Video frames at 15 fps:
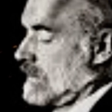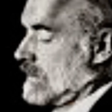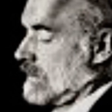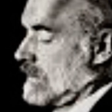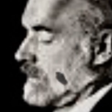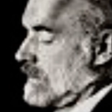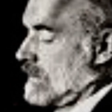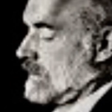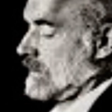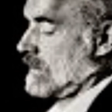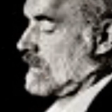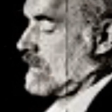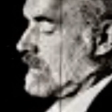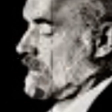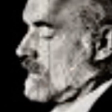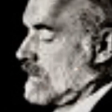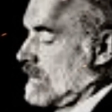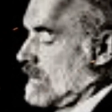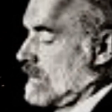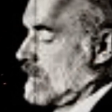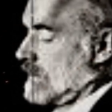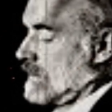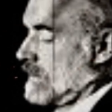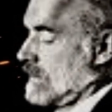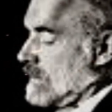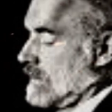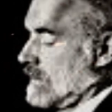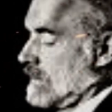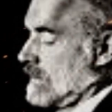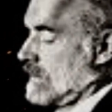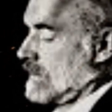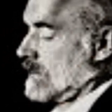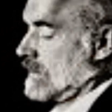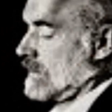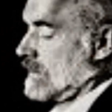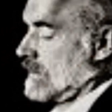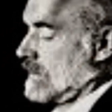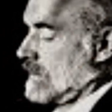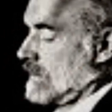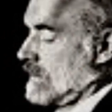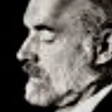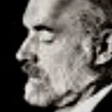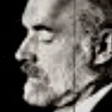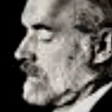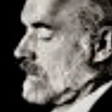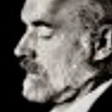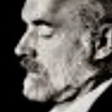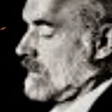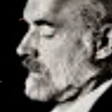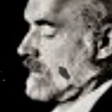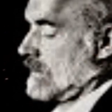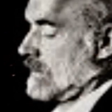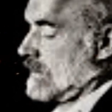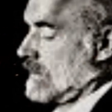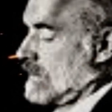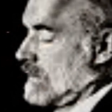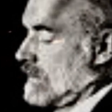And curiosity is the spark that ignites obsession.